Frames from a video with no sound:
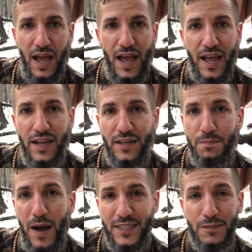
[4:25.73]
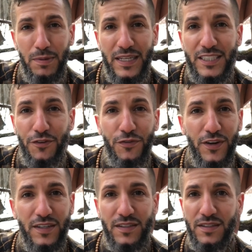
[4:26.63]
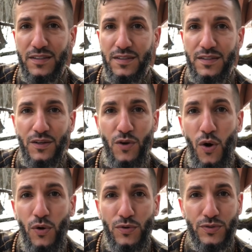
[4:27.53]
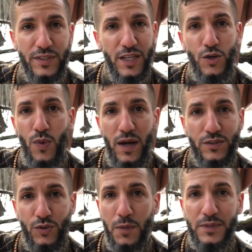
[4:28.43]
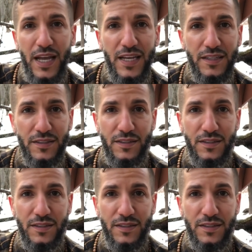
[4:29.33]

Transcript: and possibly different goals that you want to obtain.